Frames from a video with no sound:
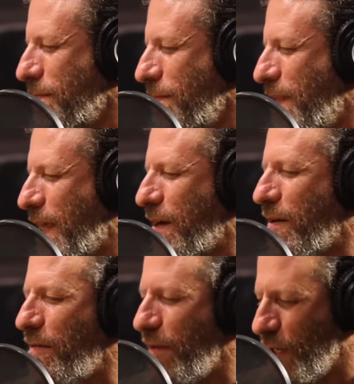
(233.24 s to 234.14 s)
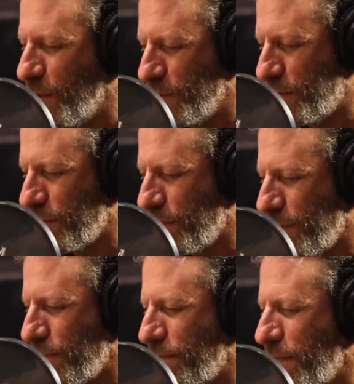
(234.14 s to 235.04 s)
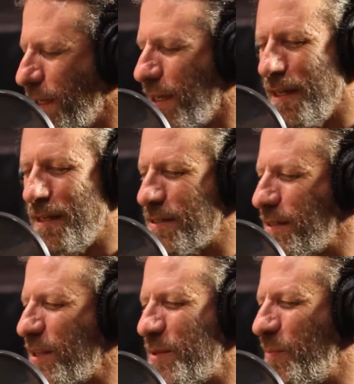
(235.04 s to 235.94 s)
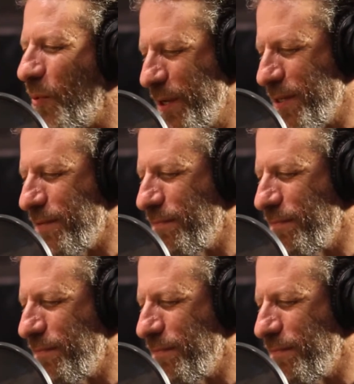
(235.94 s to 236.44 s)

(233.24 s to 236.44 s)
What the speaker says: that are available to you. Okay. It is not the point.